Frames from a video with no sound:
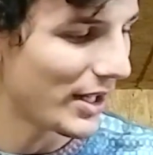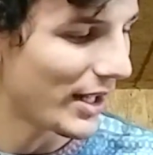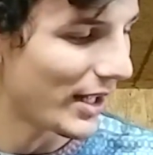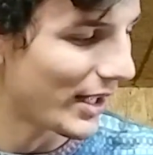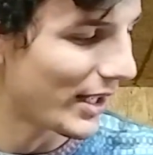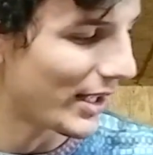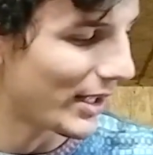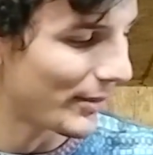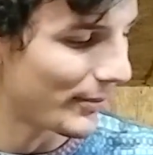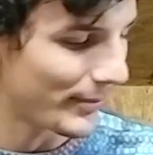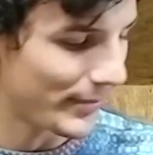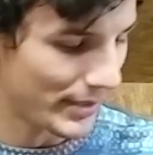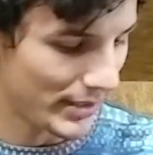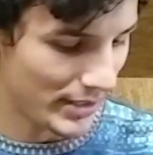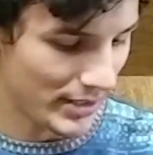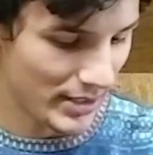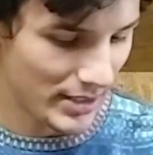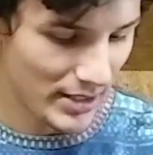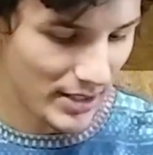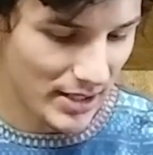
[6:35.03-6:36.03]
I'm
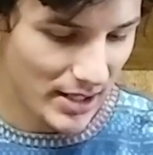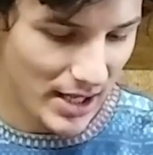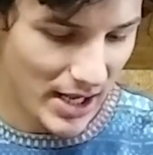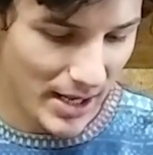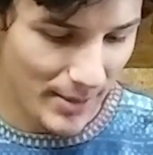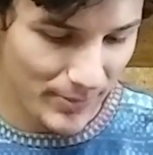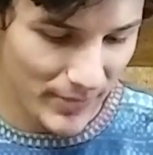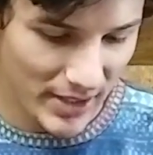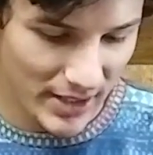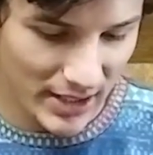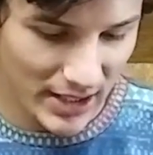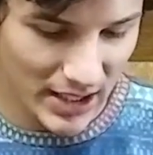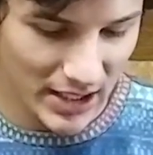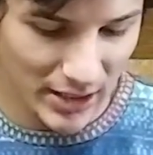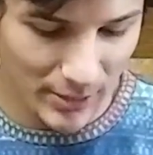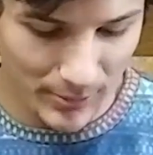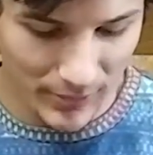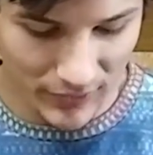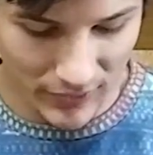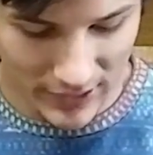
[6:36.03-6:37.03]
not
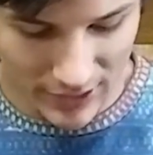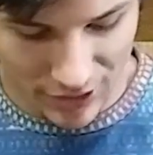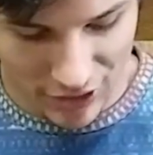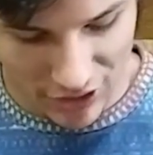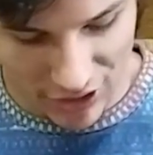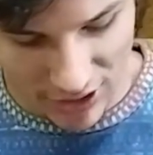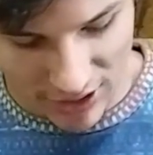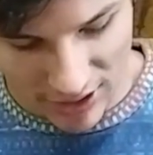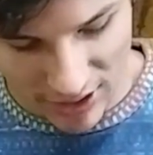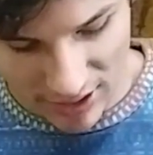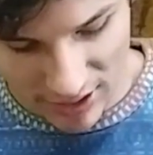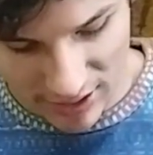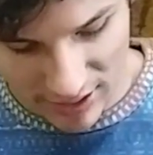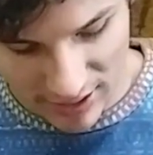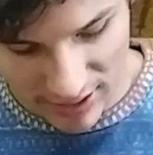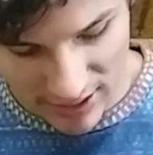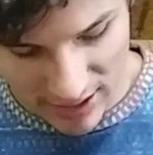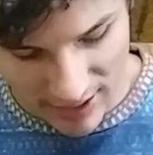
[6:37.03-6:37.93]
100% sure